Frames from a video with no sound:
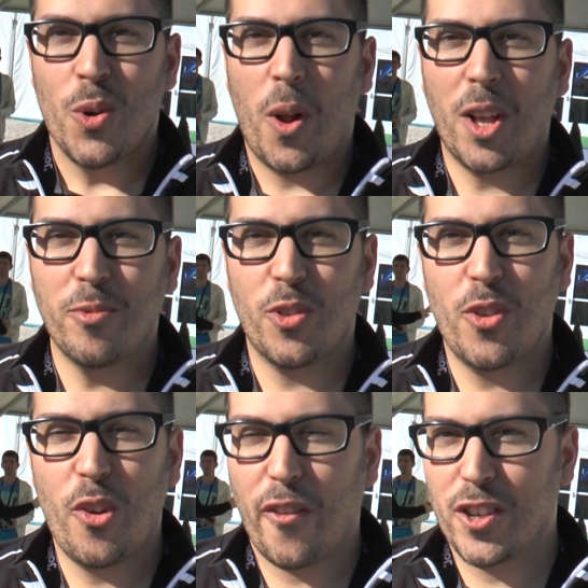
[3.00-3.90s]
Welcome to
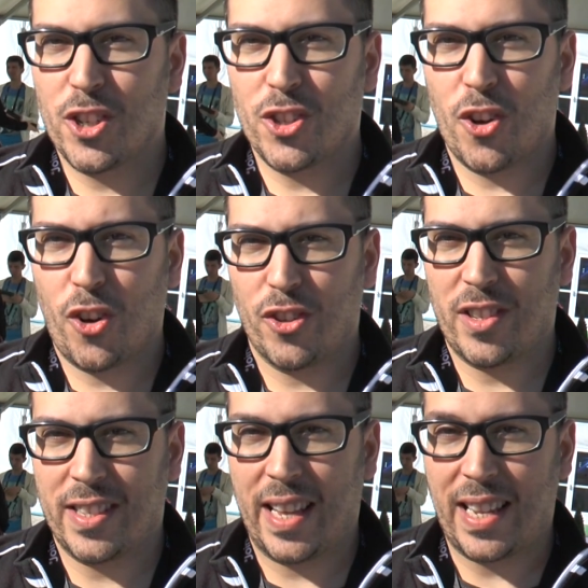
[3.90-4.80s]
the Eurovision Song
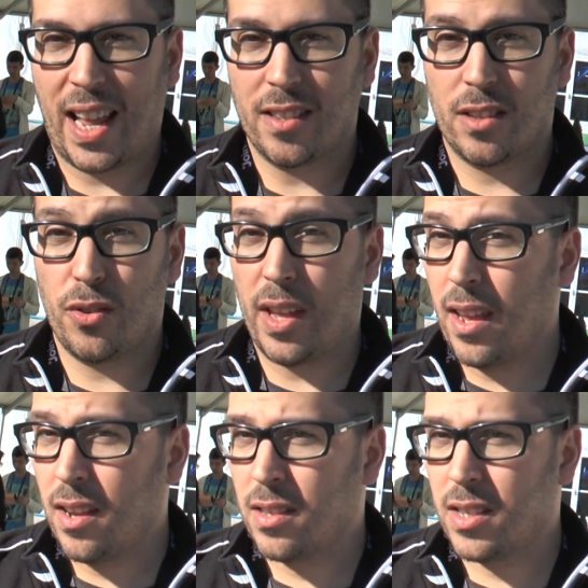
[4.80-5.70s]
Contest headlines.
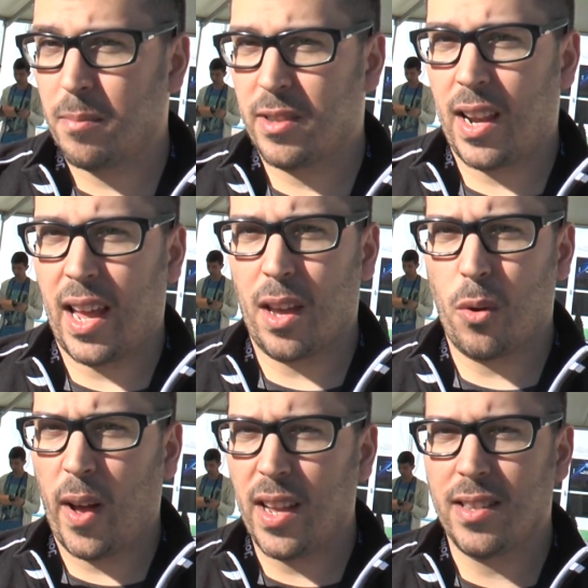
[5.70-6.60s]
Today it seems like a
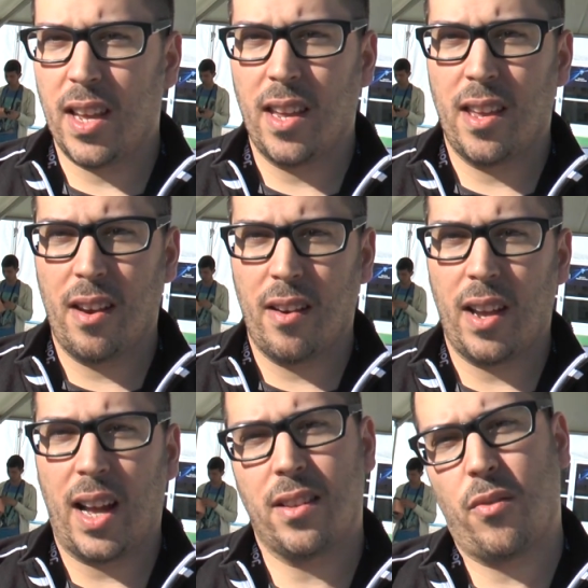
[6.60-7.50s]
quiet day
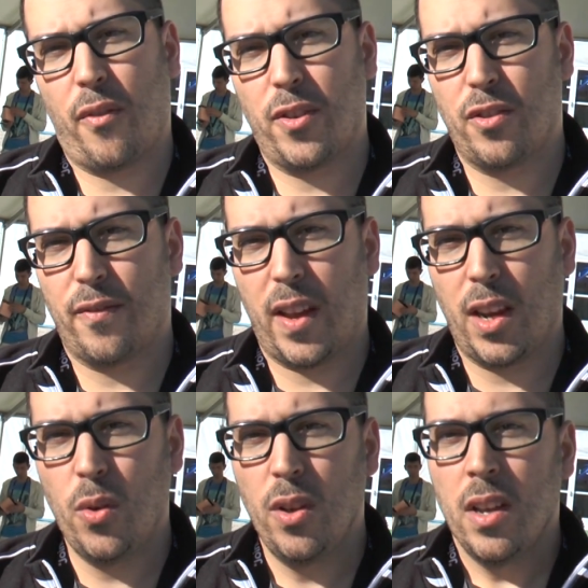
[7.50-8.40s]
here at the Eurovision
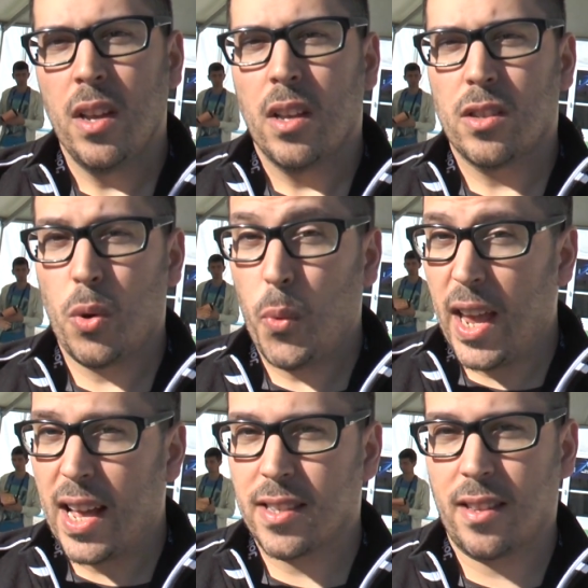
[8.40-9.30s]
venue, so
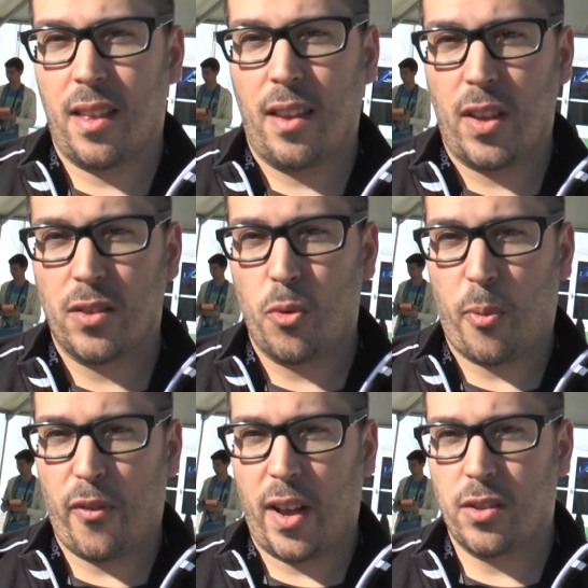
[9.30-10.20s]
we asked the event
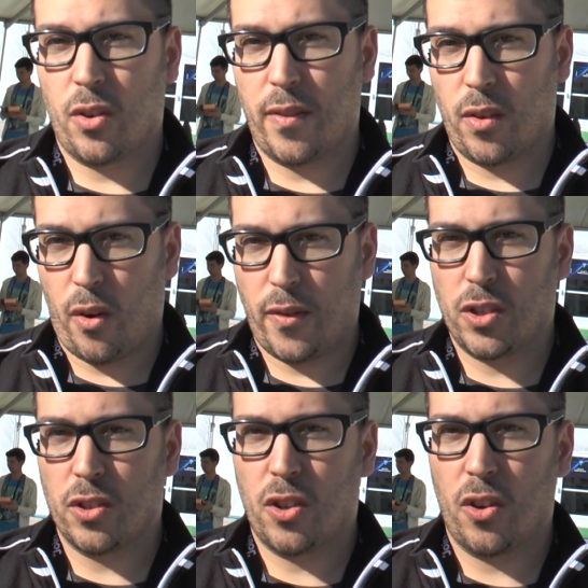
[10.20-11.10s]
supervisor of the
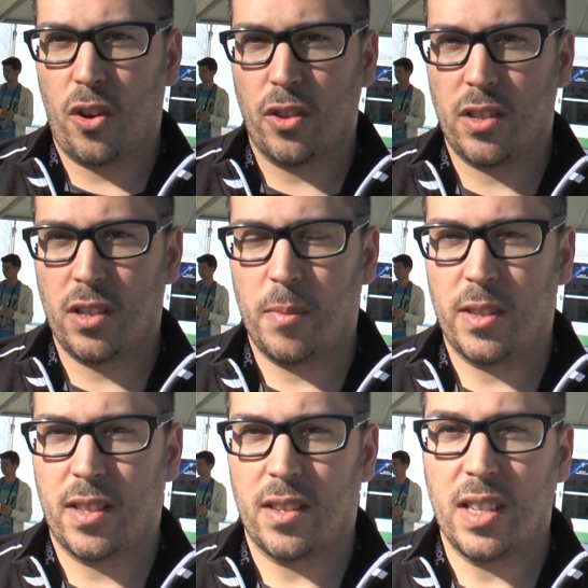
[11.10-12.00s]
Eurovision Song Contest,
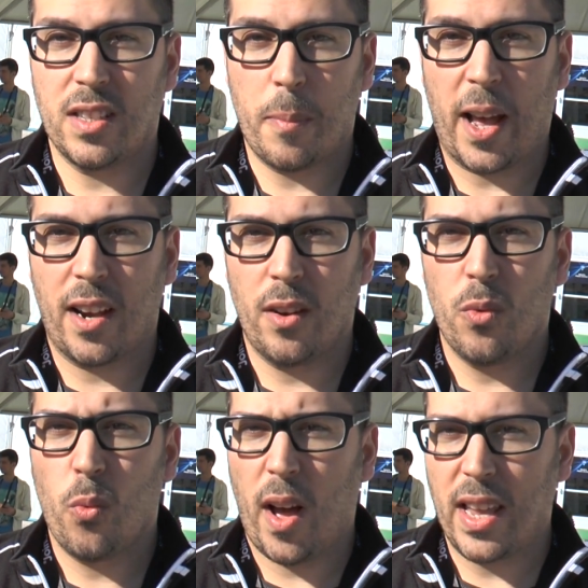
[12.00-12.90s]
Mr. Sietse Bakker,
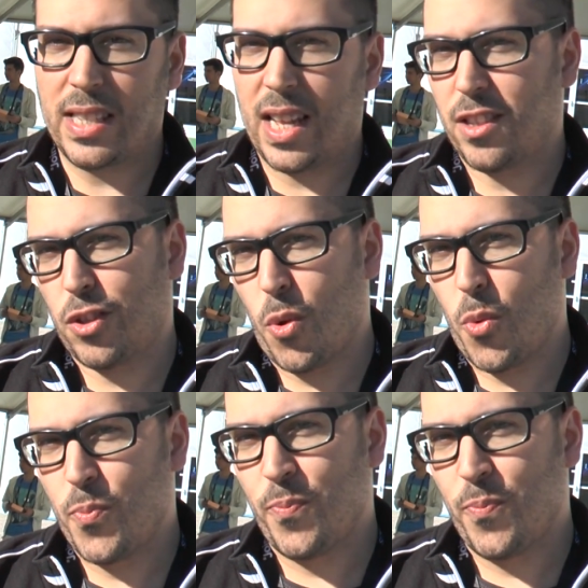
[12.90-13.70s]
why is that so?